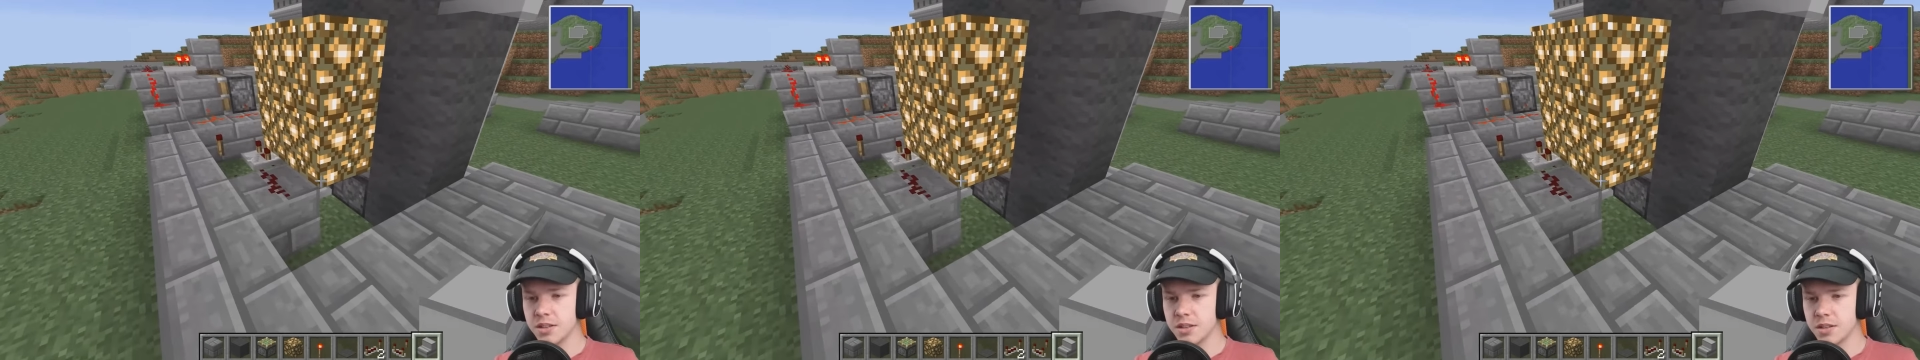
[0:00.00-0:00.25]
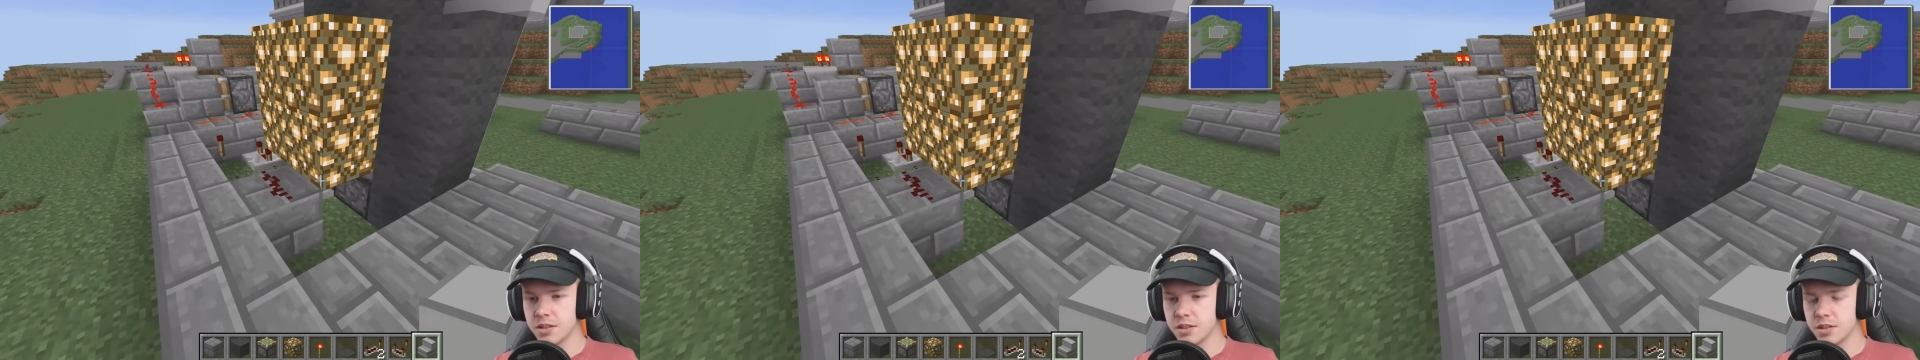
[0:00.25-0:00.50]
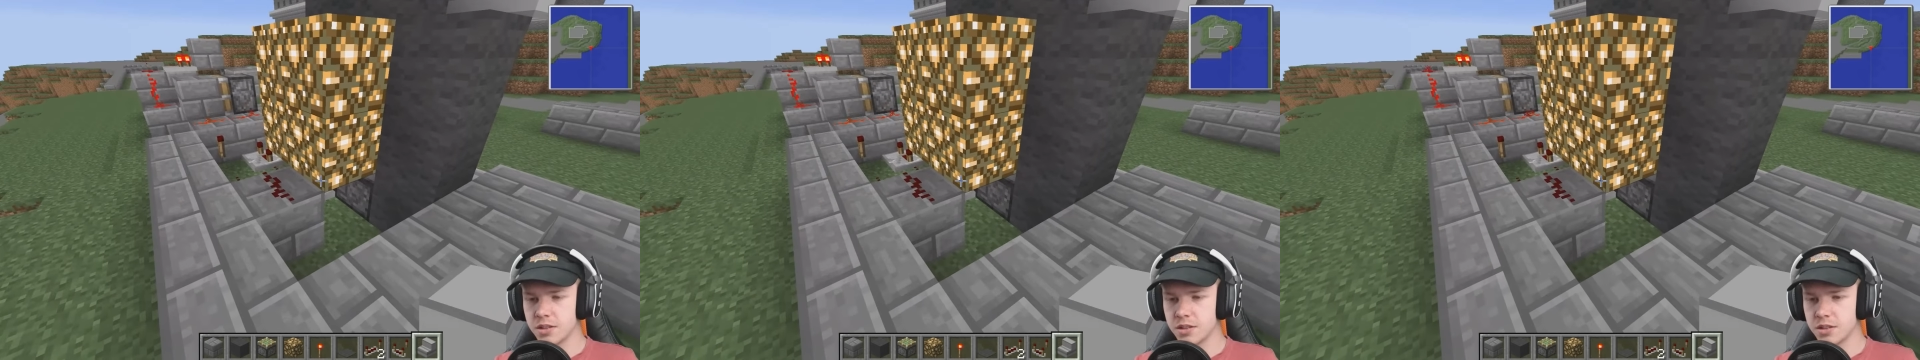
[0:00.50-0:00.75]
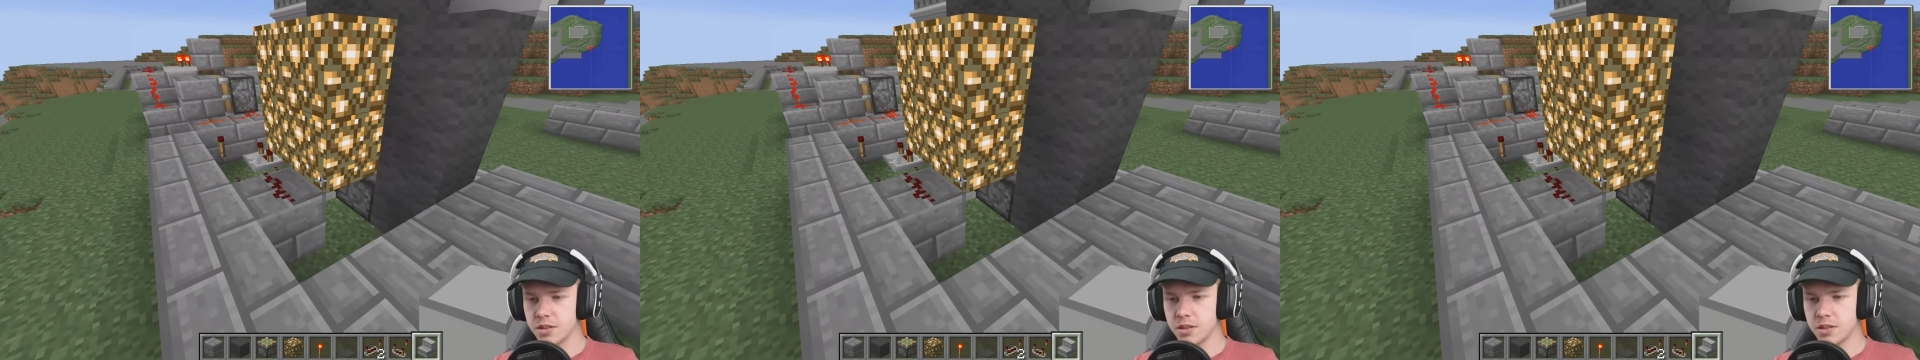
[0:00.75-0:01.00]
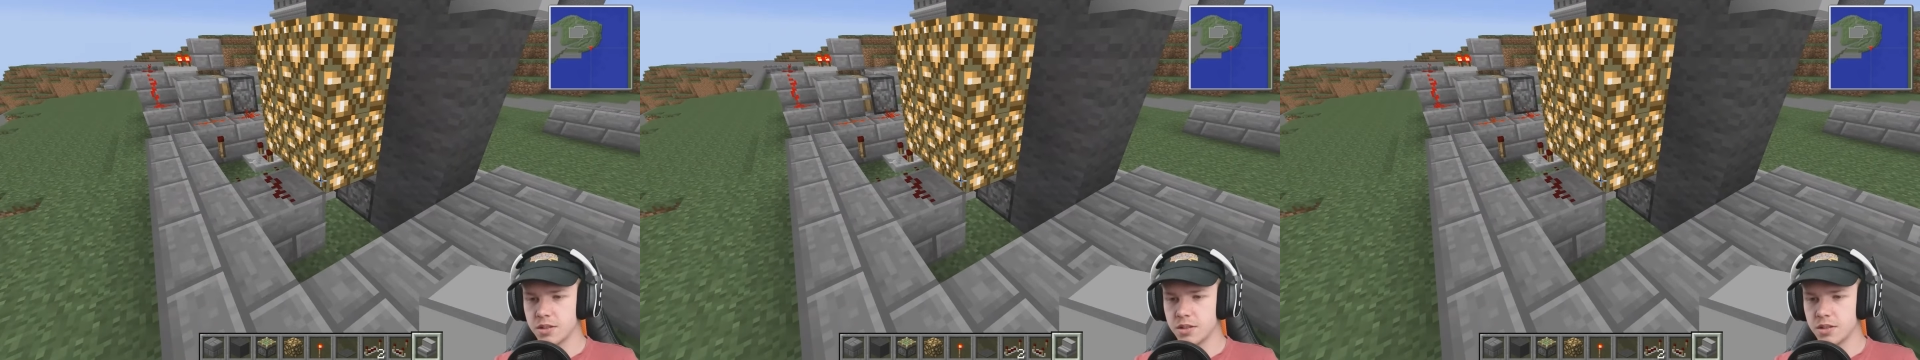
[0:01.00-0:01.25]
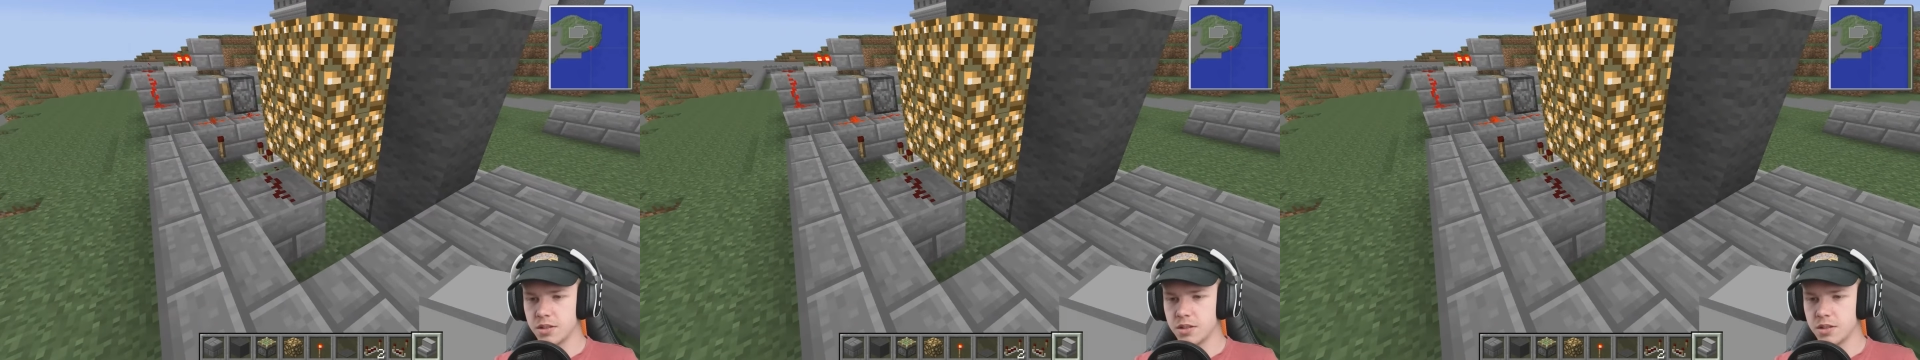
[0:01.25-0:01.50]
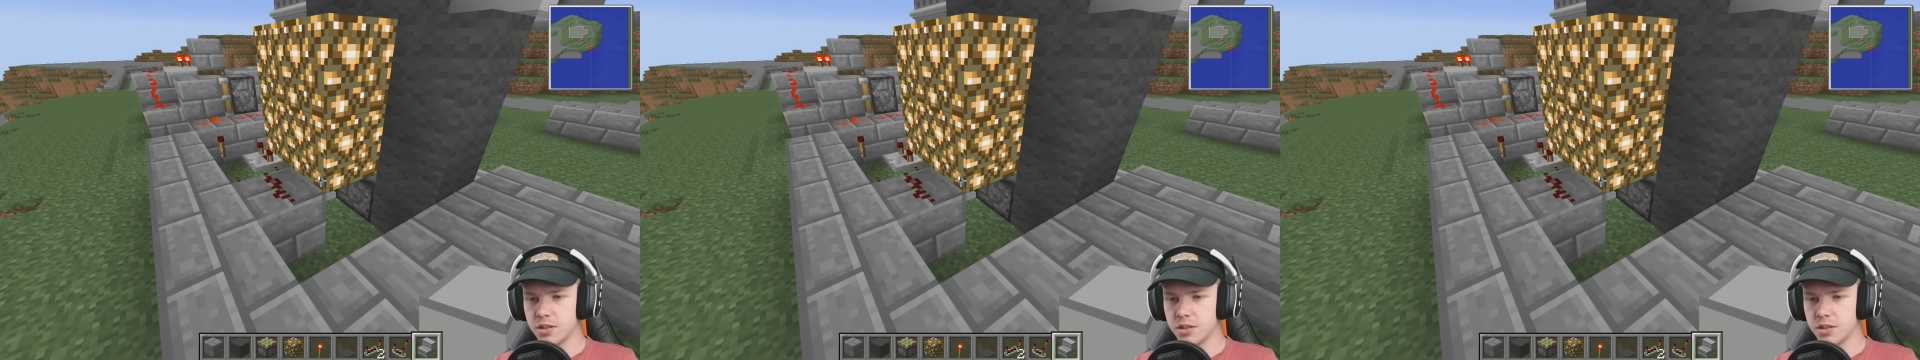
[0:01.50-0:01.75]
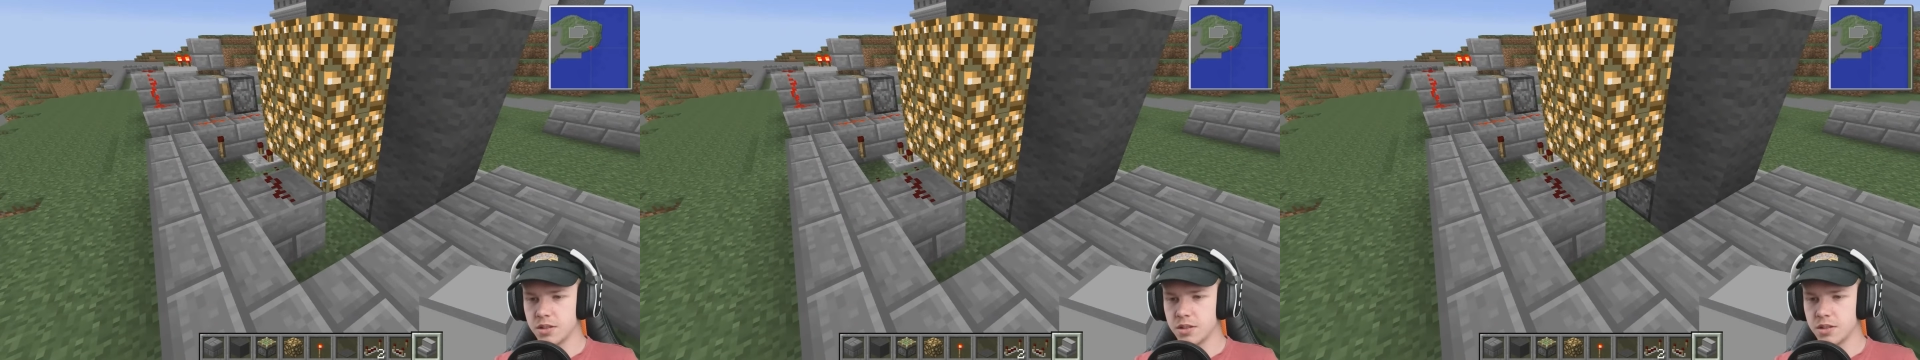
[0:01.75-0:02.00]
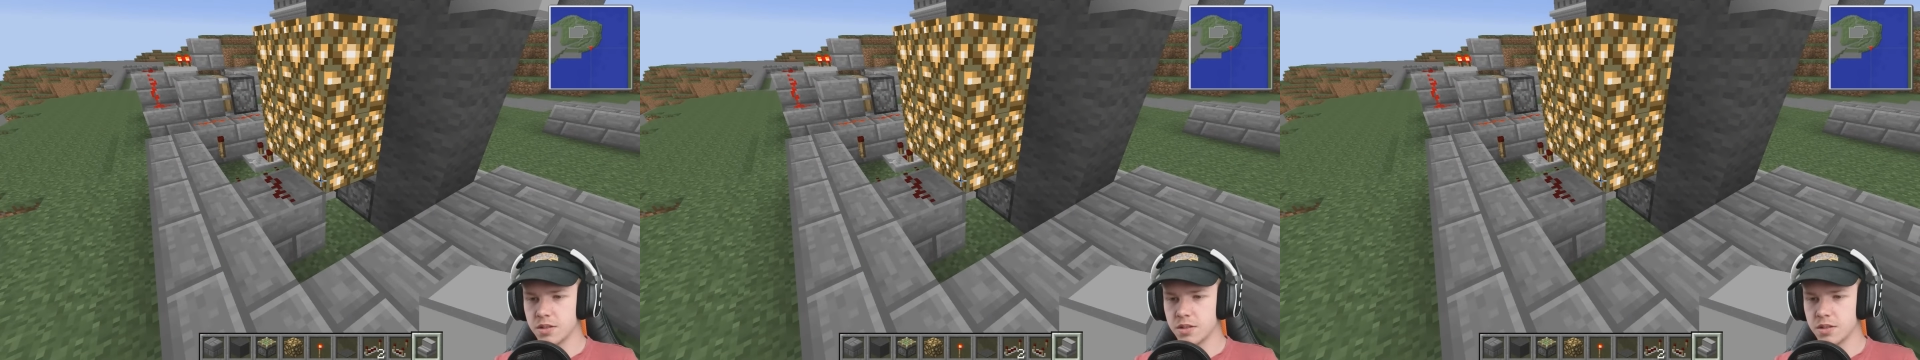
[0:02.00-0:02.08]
Nothing is said.